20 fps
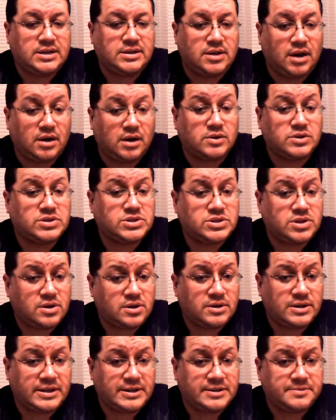Donald
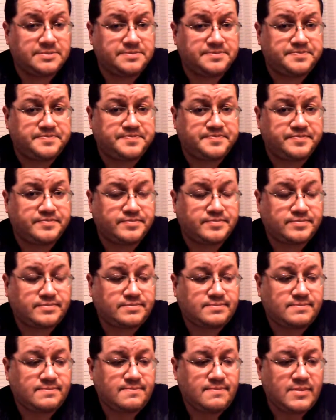Sterling
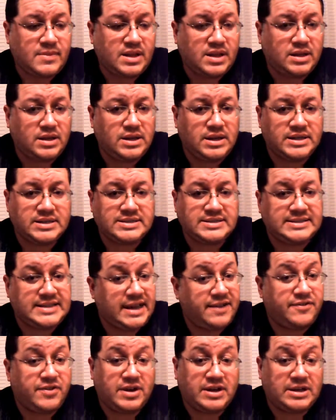is
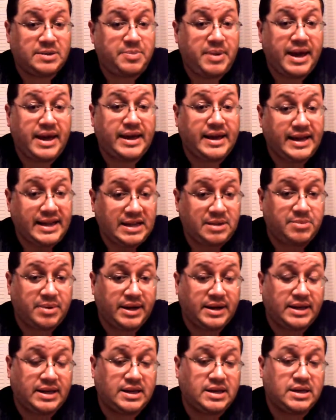never going to pay
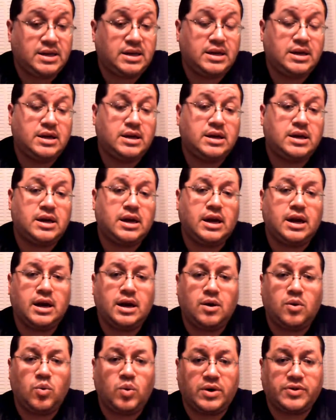anybody
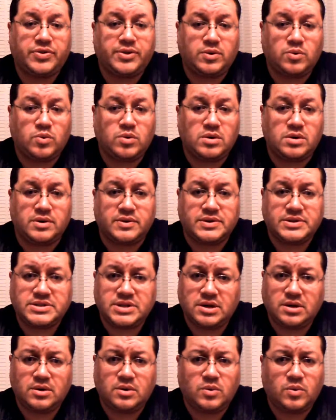what they're worth.
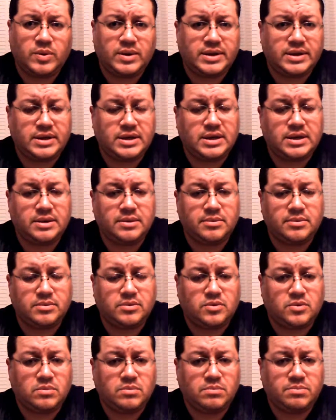So when
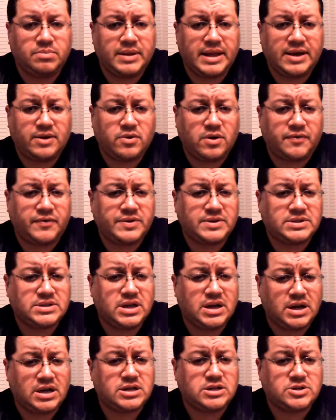Blake Griffin's
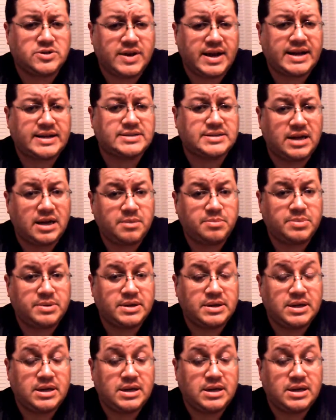contract's up,